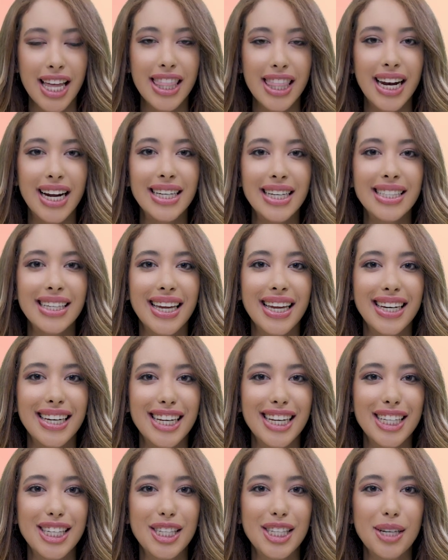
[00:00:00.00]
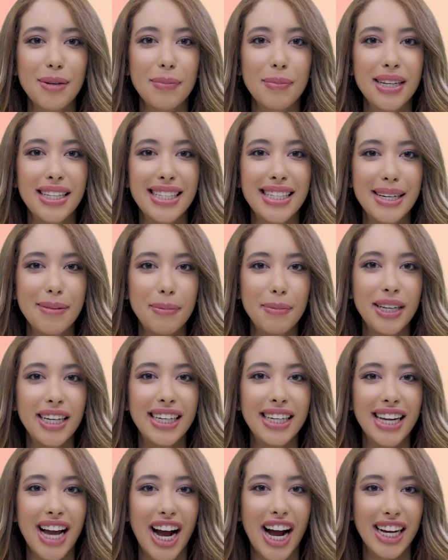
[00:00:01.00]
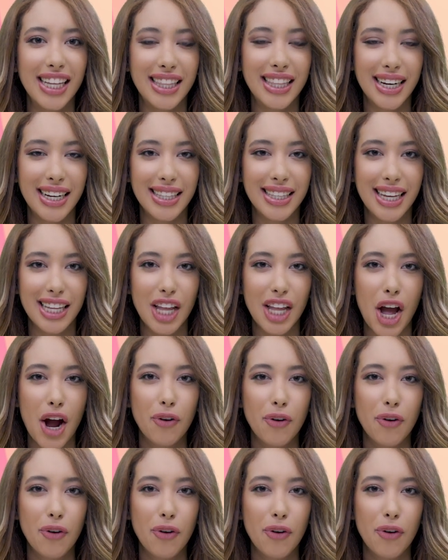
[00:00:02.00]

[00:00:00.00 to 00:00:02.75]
dry skin needs to be deeply rehydrated.